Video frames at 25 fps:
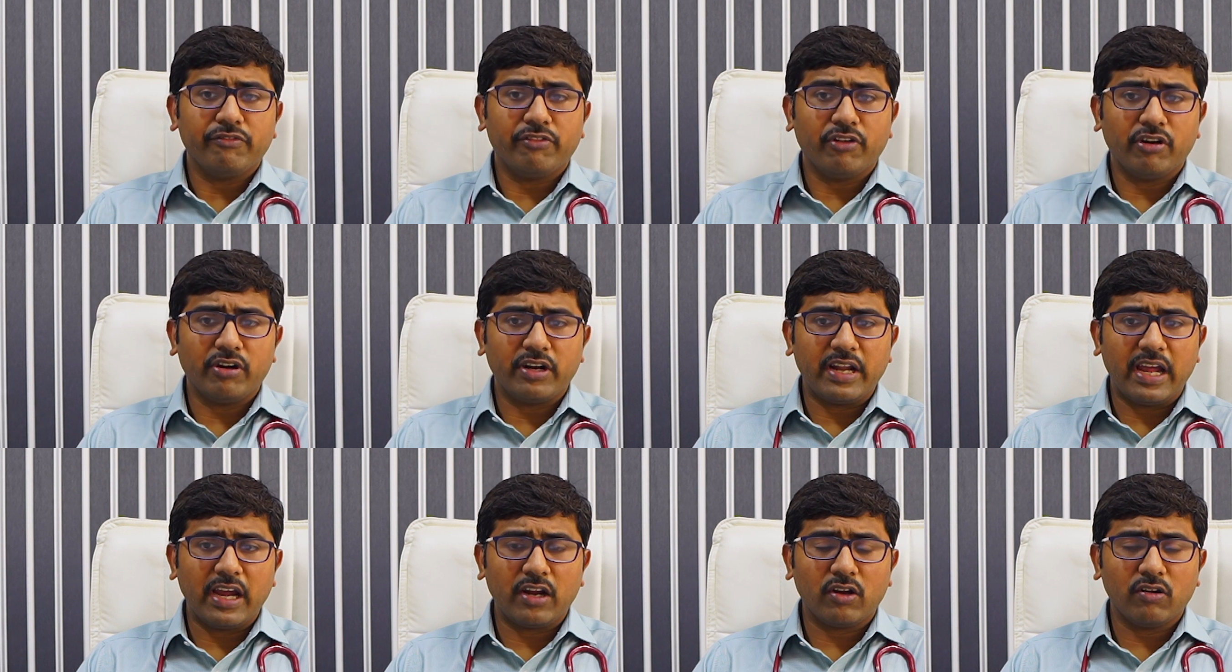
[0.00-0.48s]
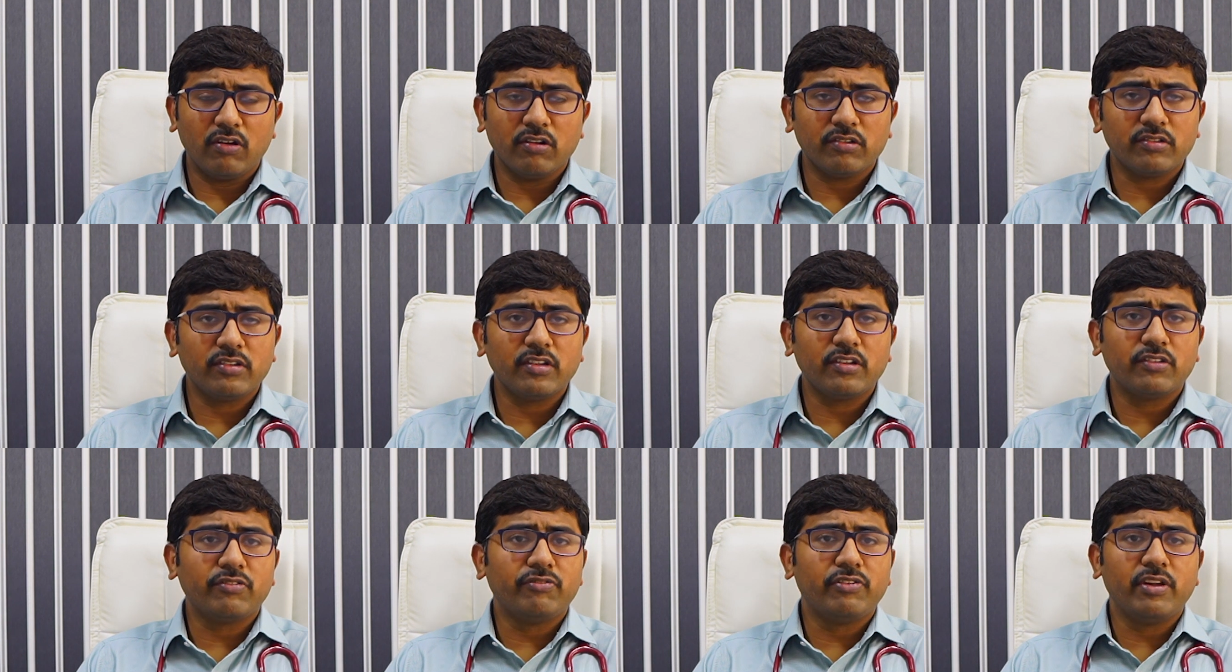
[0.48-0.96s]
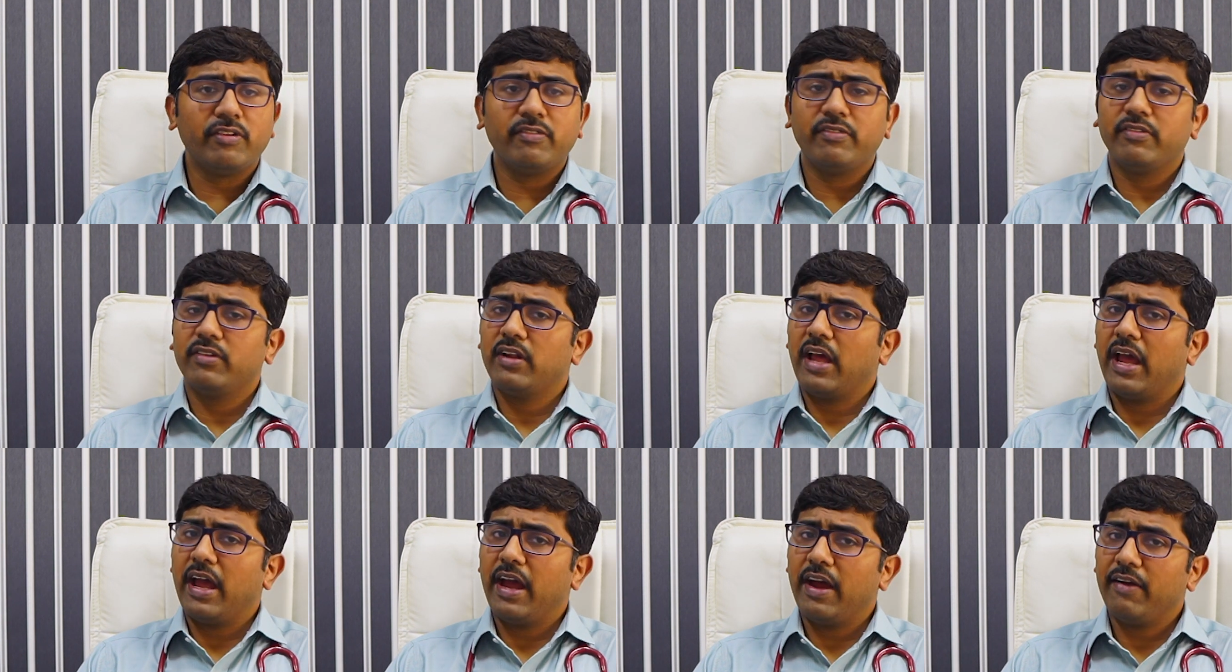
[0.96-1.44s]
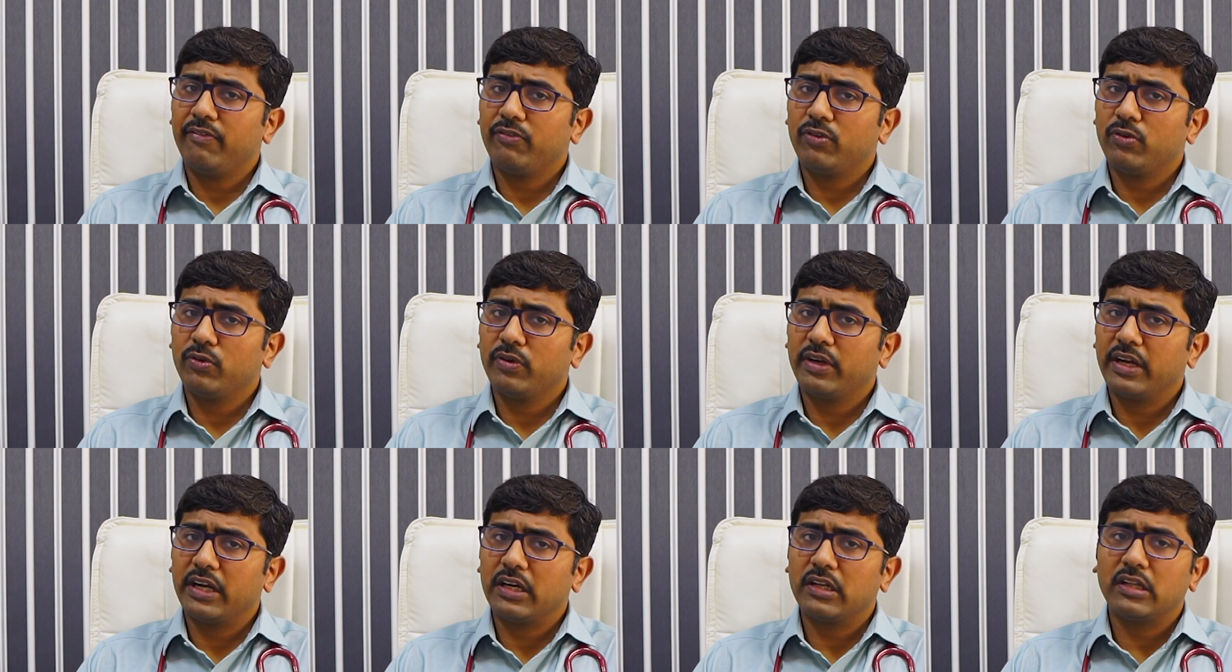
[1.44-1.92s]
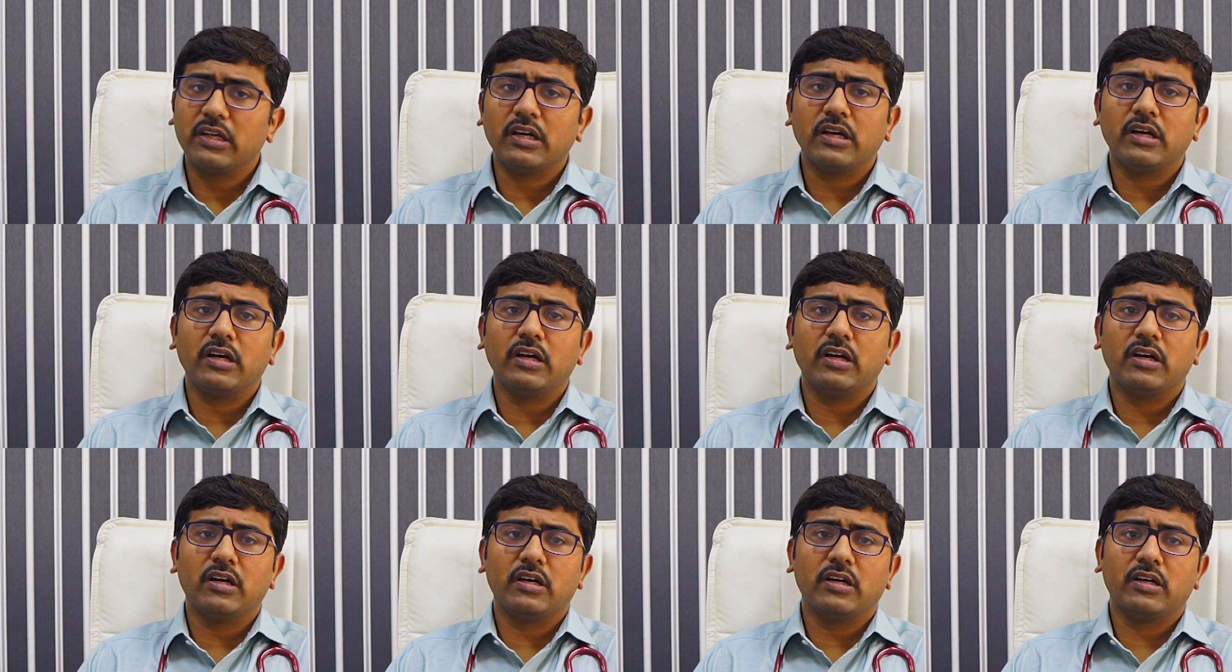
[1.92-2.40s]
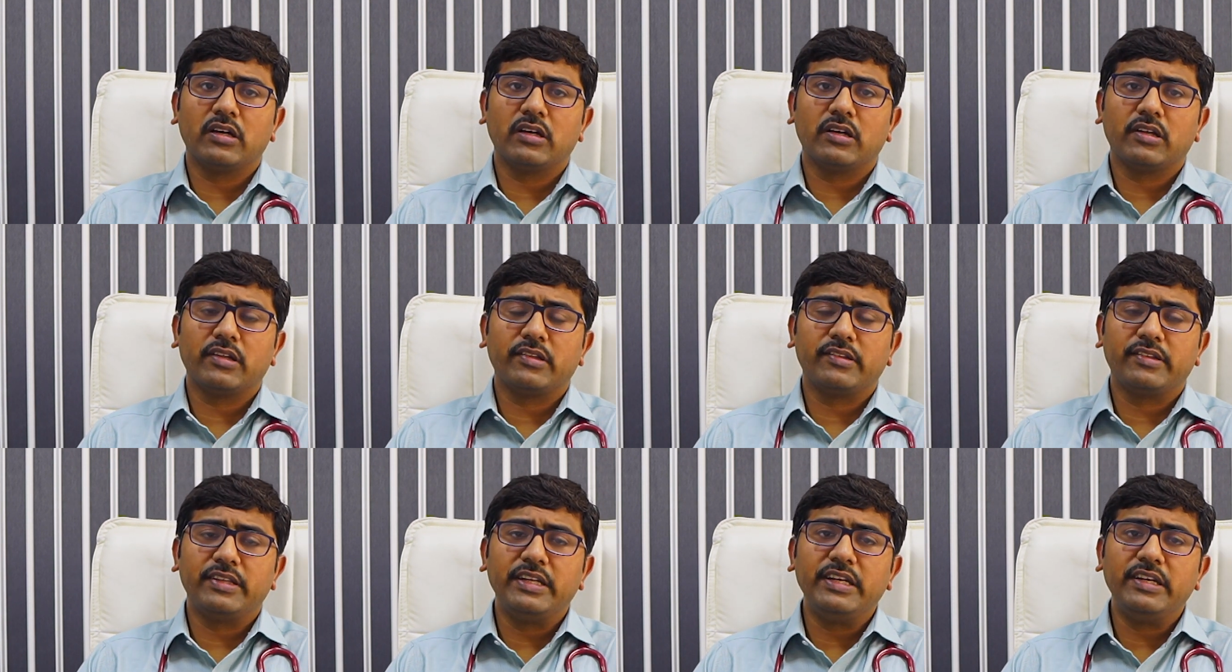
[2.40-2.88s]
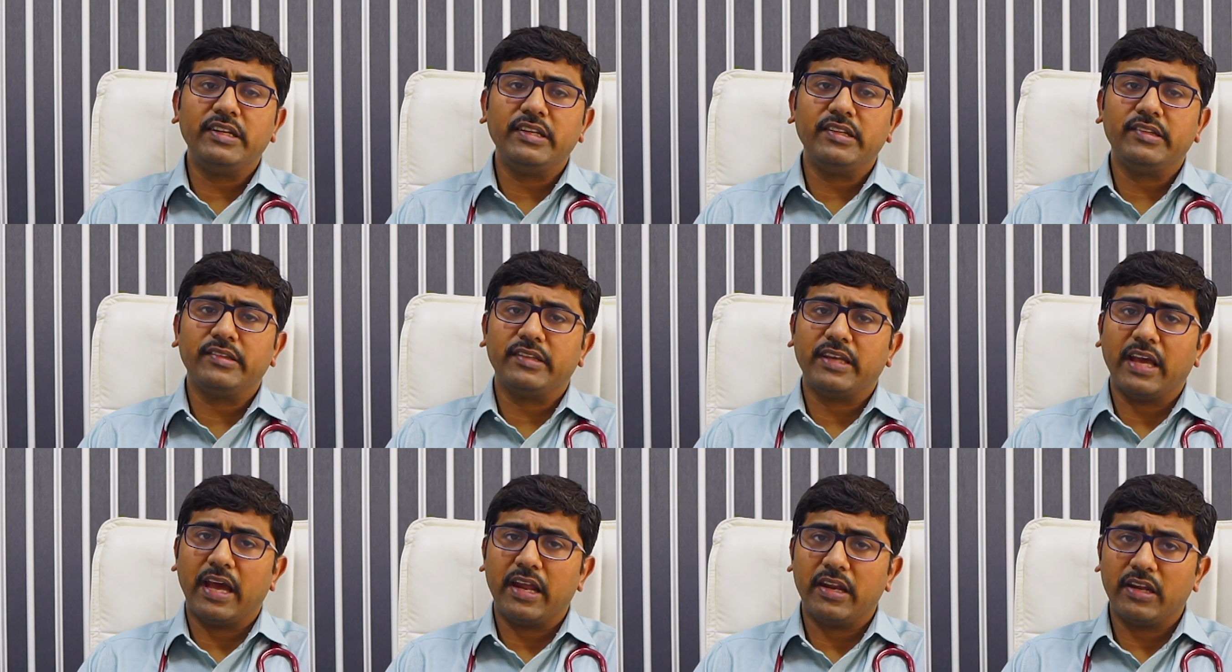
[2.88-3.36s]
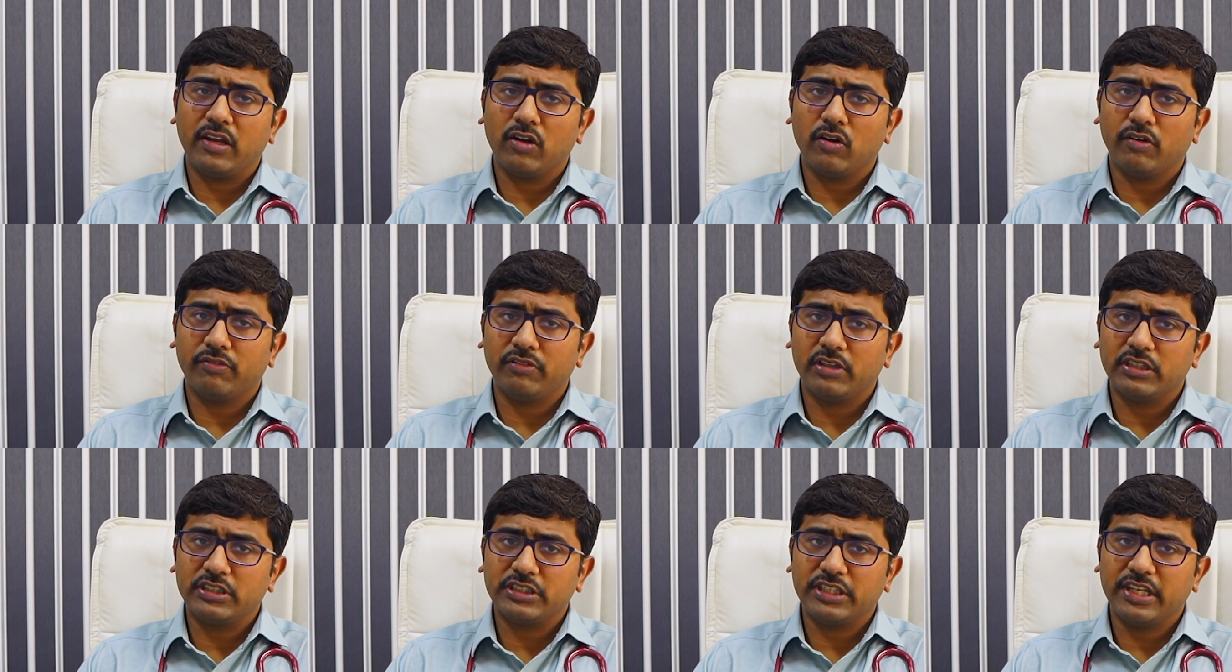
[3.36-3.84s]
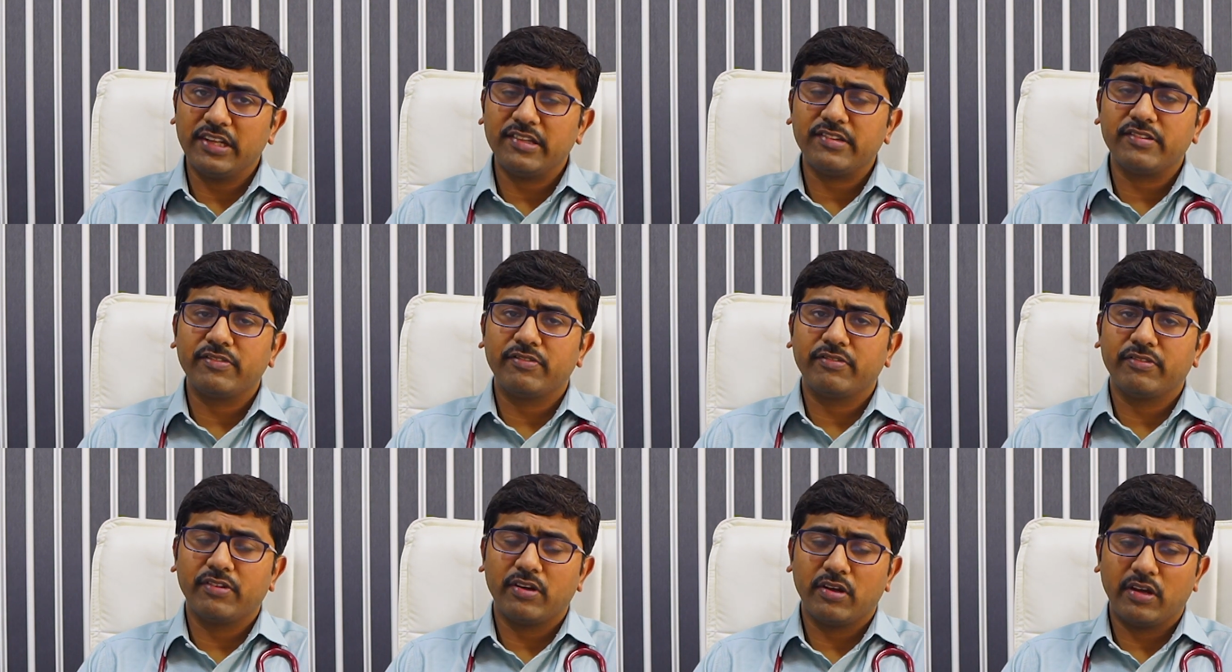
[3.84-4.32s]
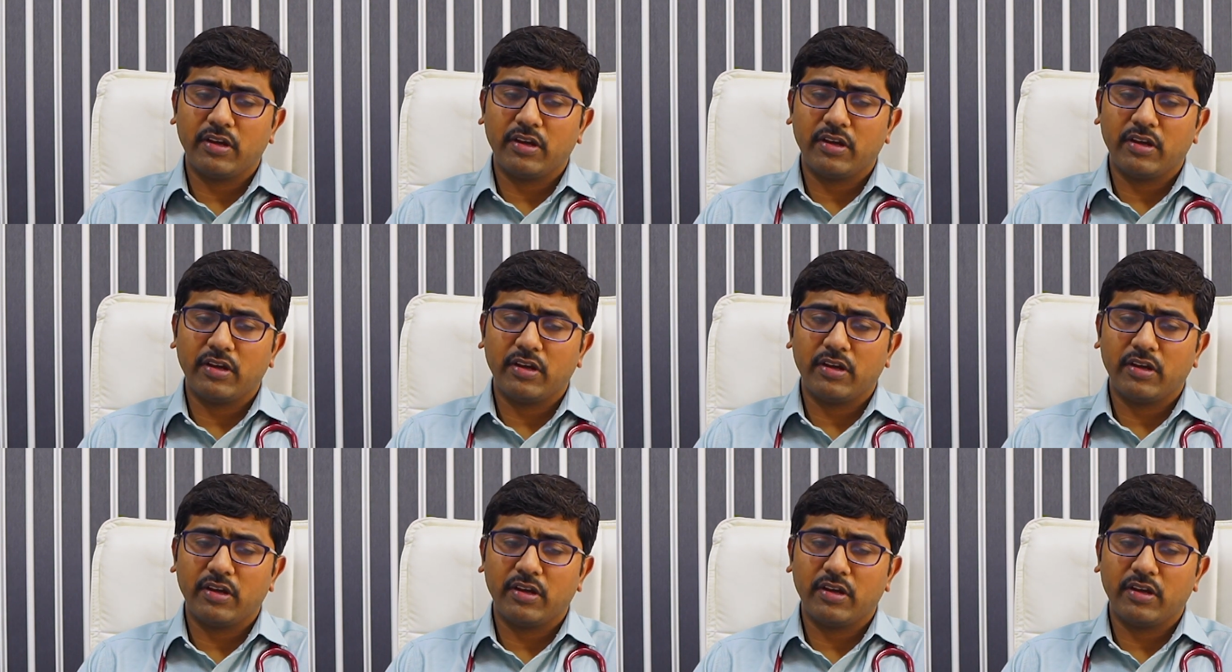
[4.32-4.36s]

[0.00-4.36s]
for diagnosis we'll have to get the uh, ct scanning of the chest